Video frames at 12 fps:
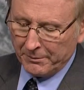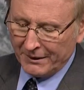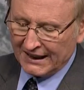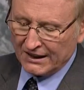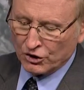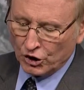
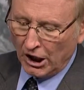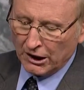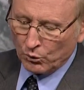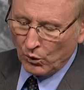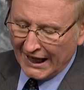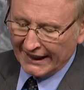because God
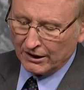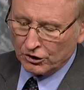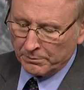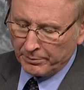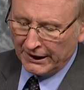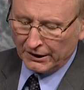wanted to
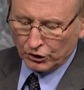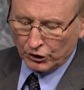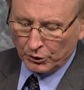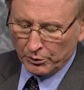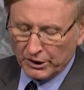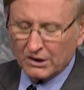bring to
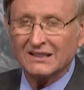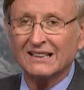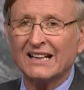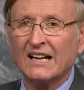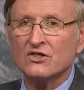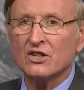the world's
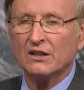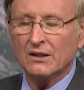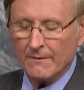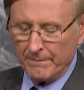attention